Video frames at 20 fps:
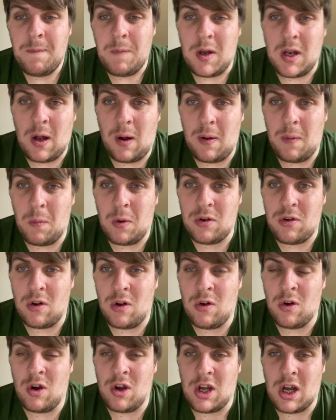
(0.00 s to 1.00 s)
you know, it wasn't
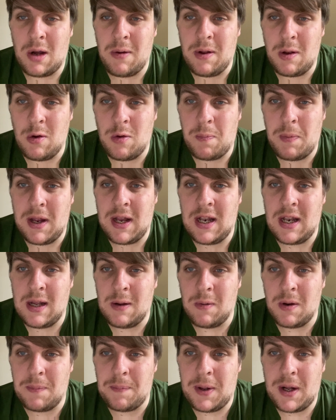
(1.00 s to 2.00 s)
long ago he was being
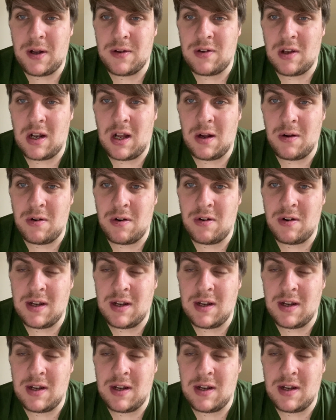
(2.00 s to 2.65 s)
linked with Barcelona